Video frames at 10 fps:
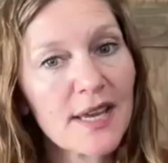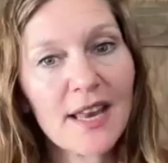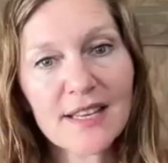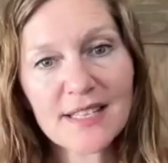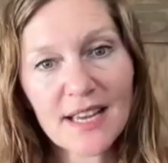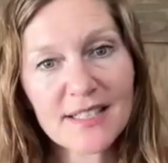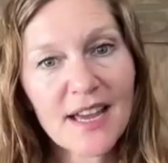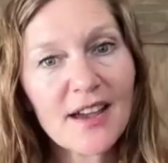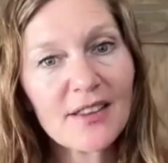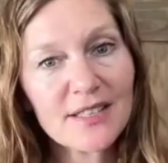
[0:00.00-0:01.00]
Again, a
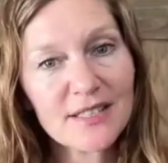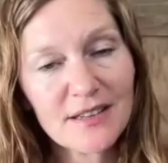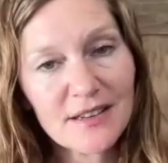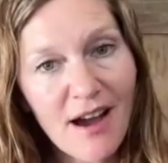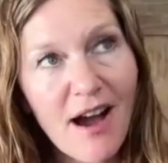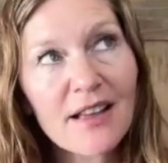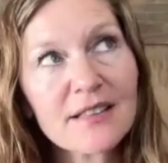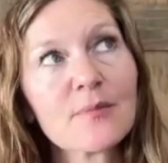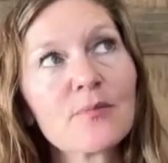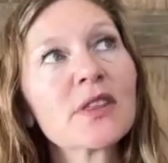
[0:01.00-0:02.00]
sextile is
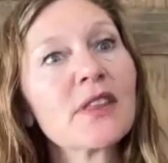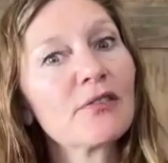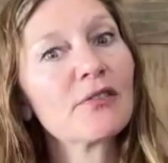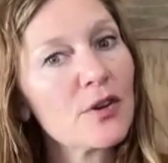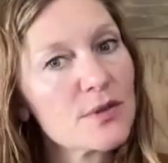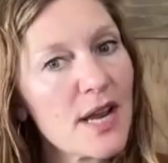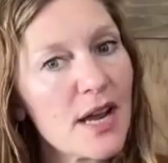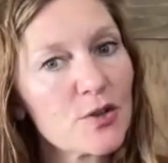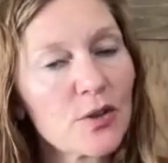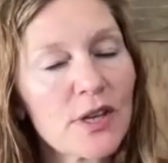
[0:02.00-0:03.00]
not something that flows
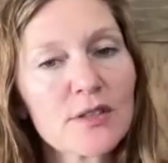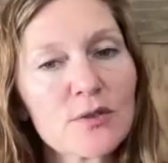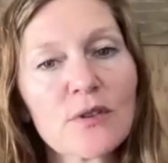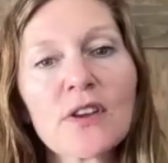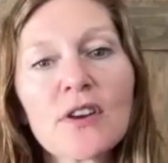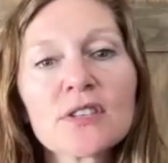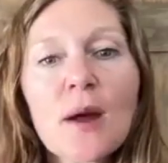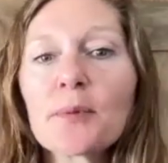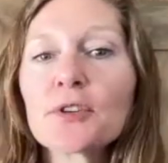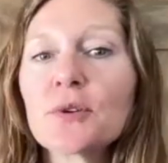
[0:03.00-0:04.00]
naturally. It's sort of, here's an
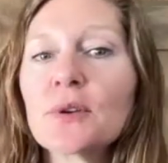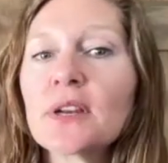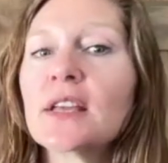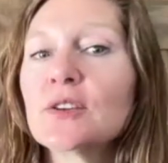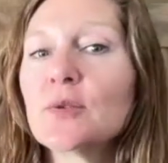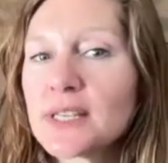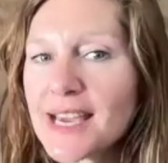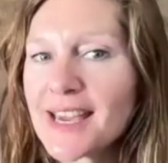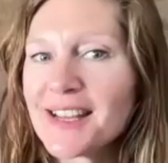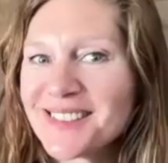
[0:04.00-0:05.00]
opportunity. Do you want to
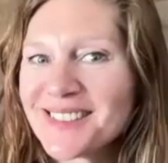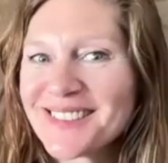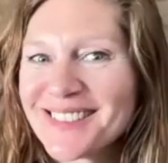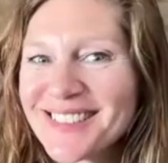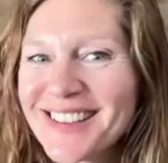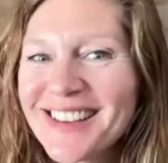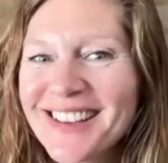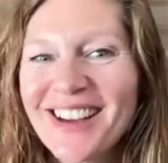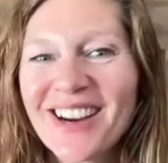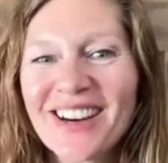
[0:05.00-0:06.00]
take it?
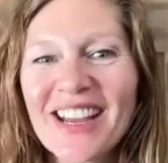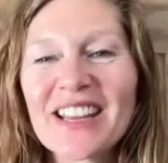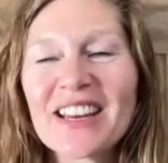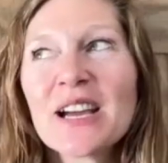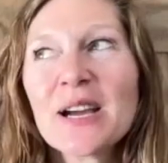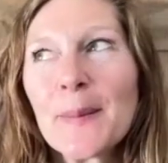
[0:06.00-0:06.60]
All right.